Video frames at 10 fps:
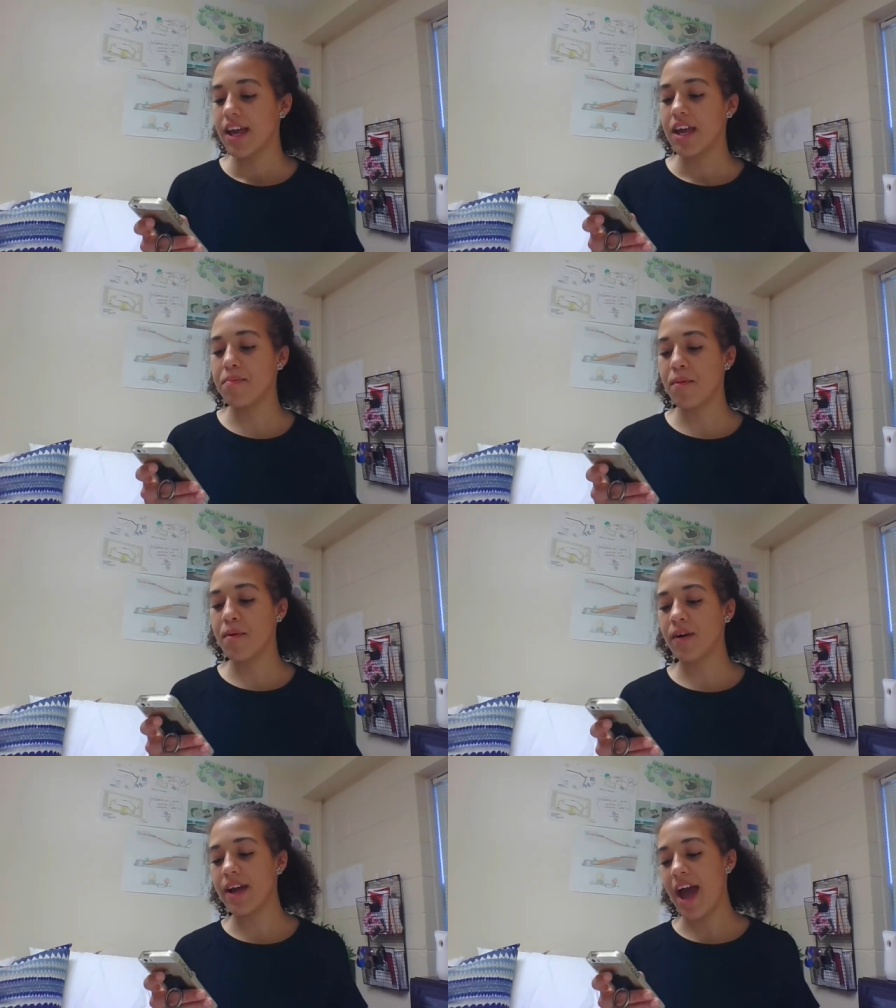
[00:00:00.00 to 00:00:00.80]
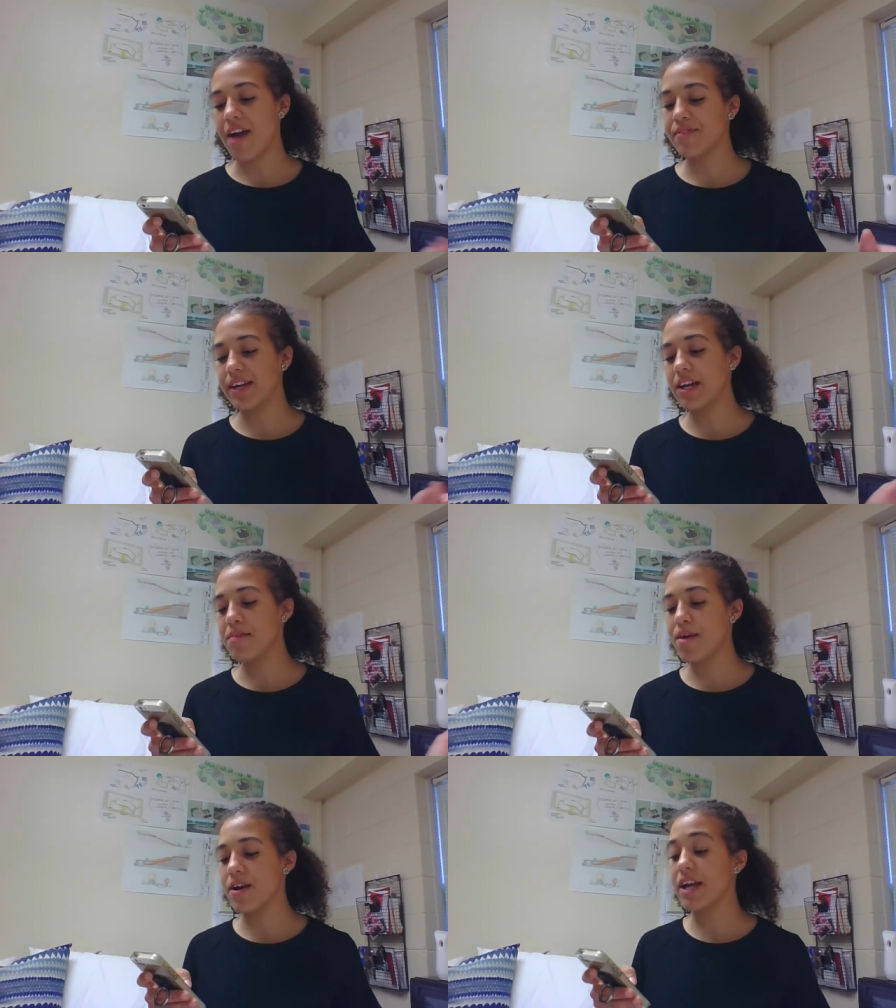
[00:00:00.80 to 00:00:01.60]
He promoted African
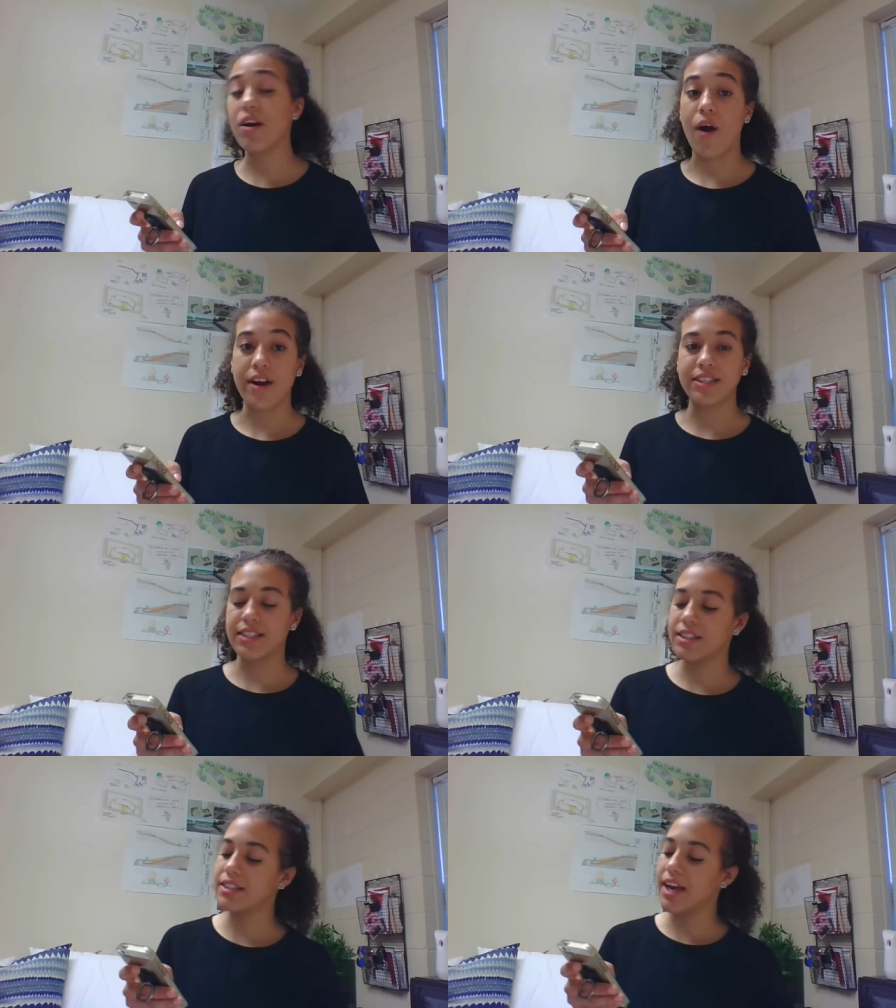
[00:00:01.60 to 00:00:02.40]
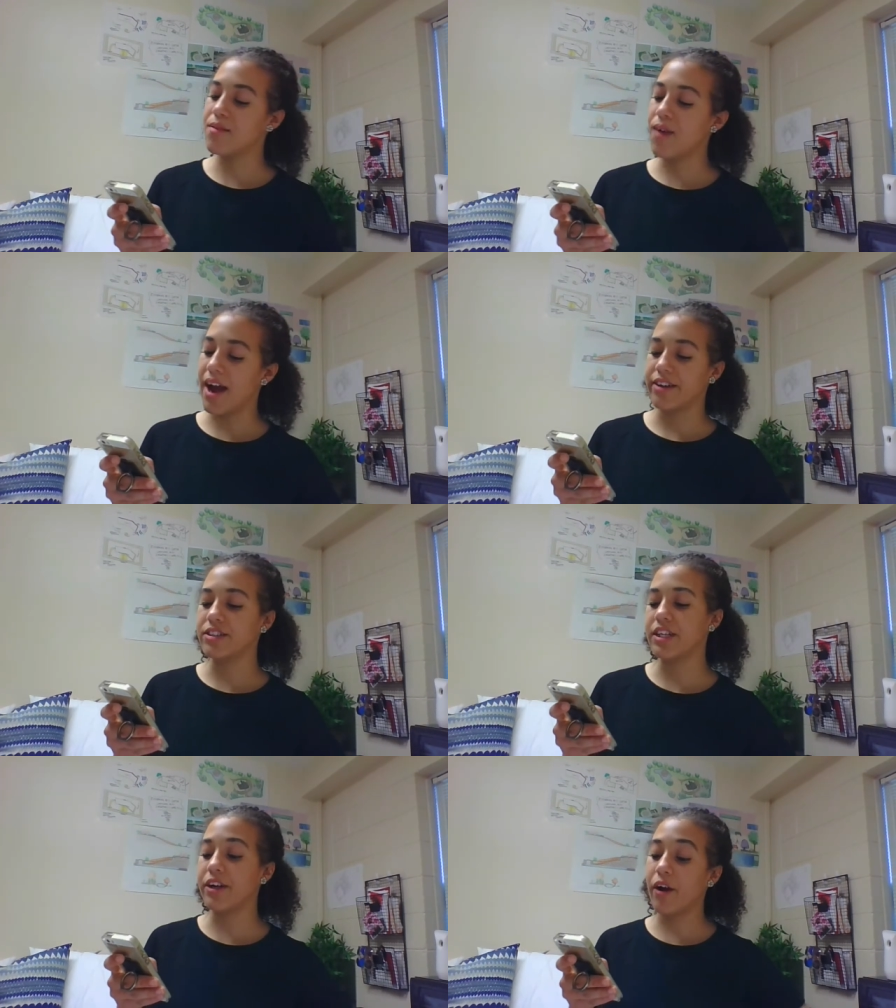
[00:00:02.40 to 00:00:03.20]
American artists and
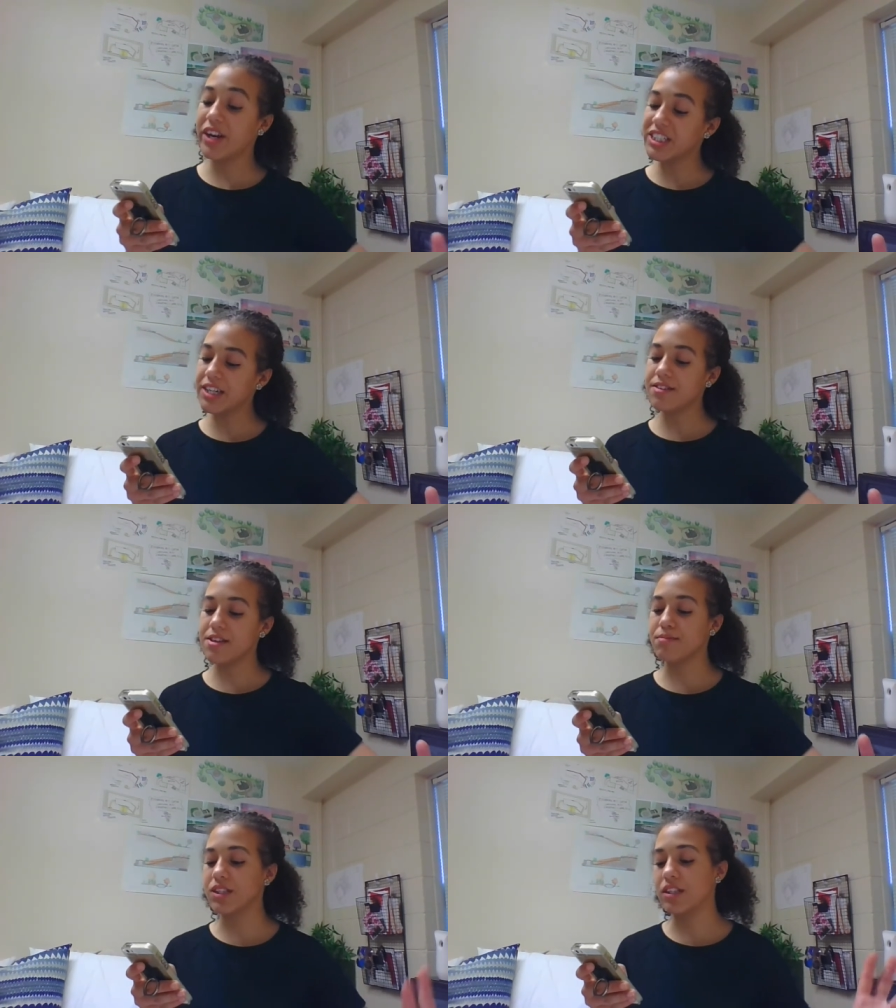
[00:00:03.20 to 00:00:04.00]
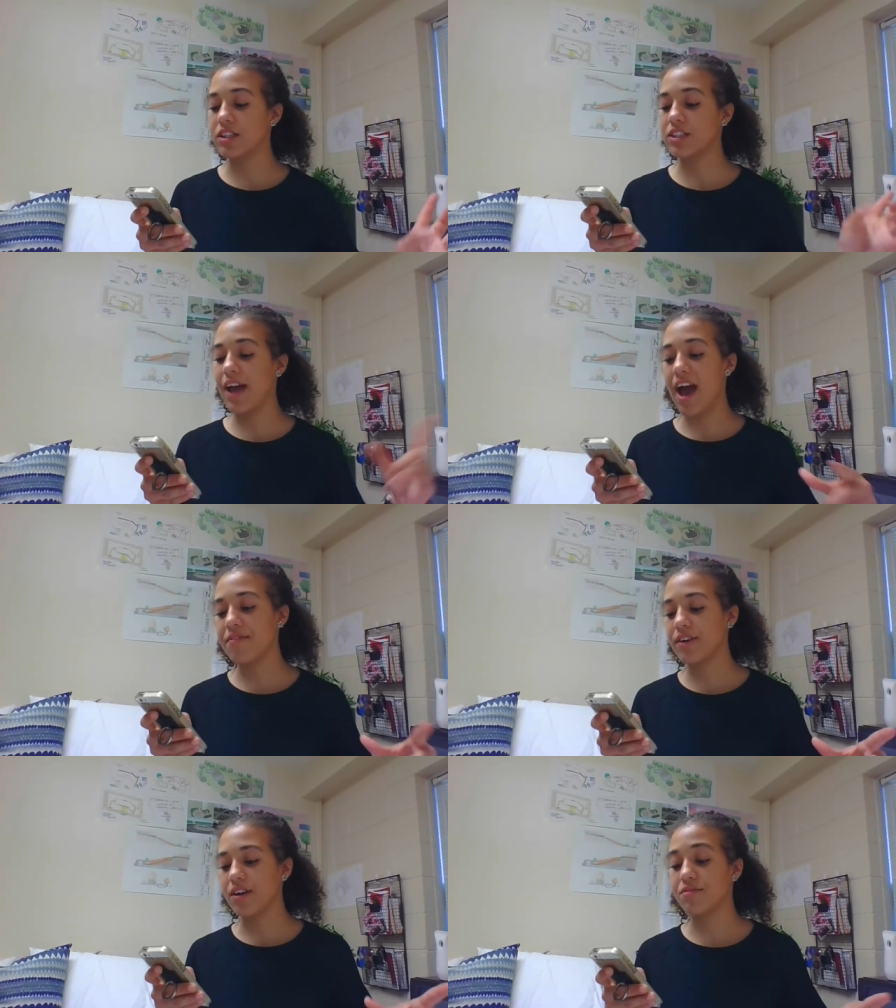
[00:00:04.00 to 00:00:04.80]
writers, encouraging them to look to
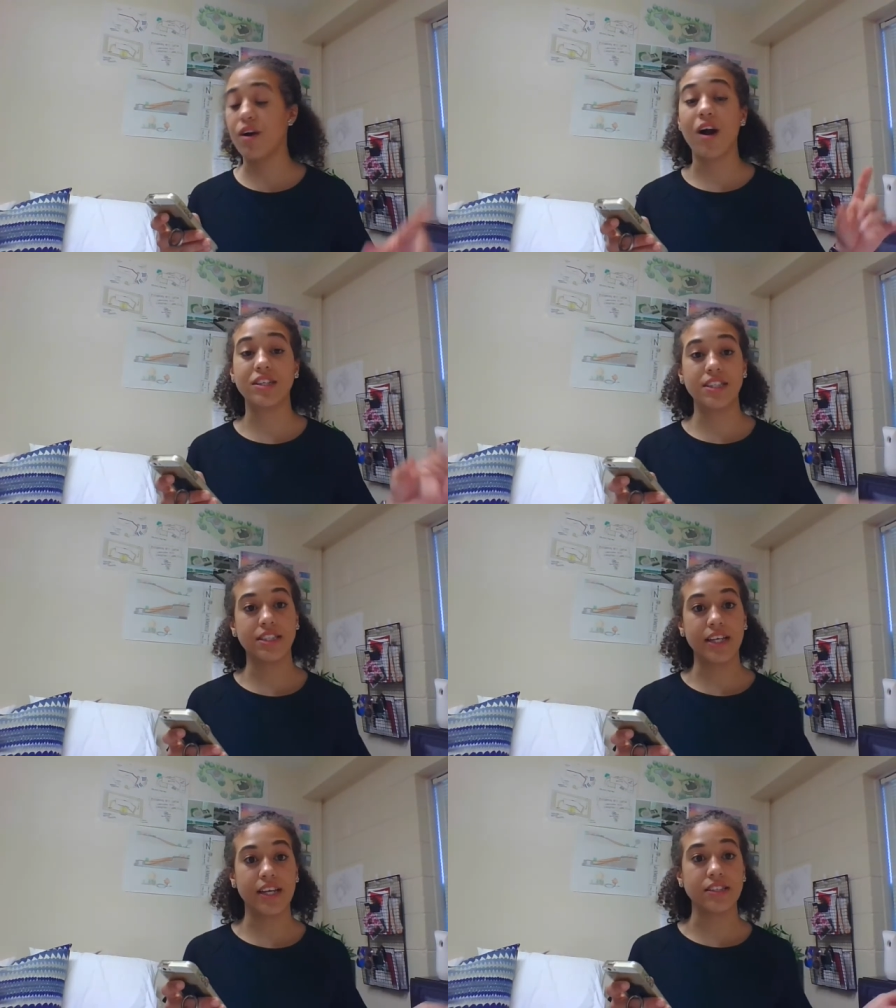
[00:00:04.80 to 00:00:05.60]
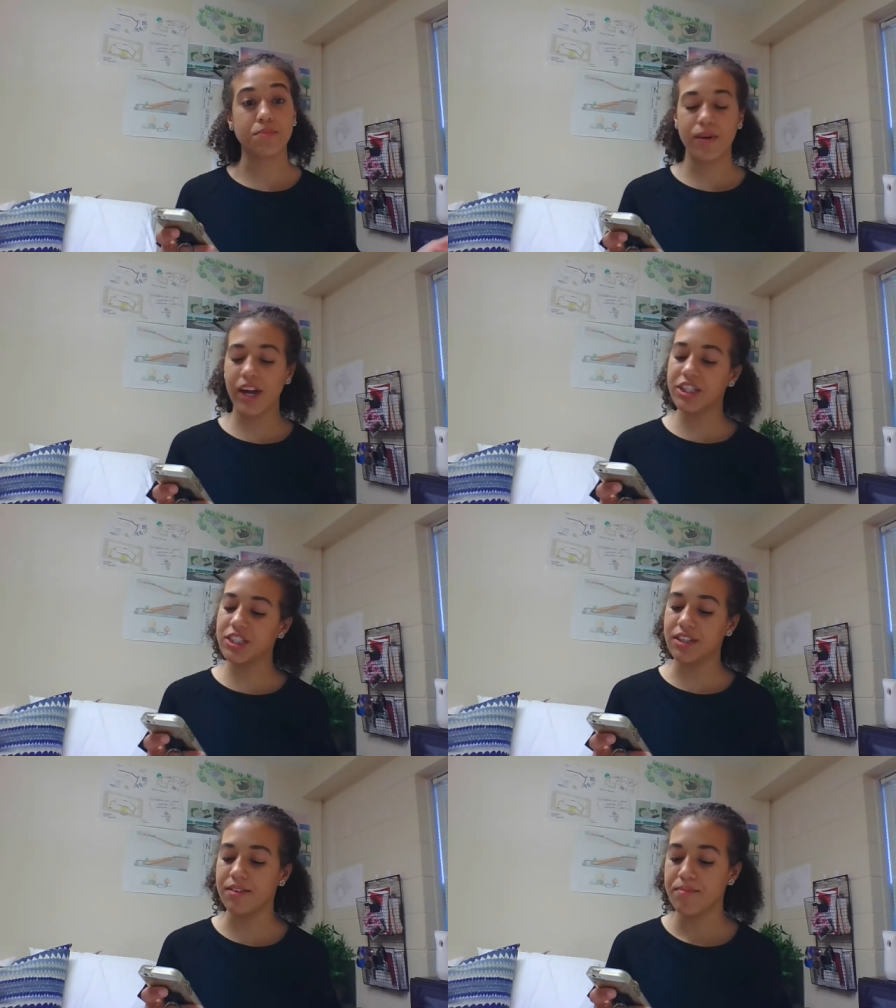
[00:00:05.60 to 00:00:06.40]
Africa for artistic inspiration.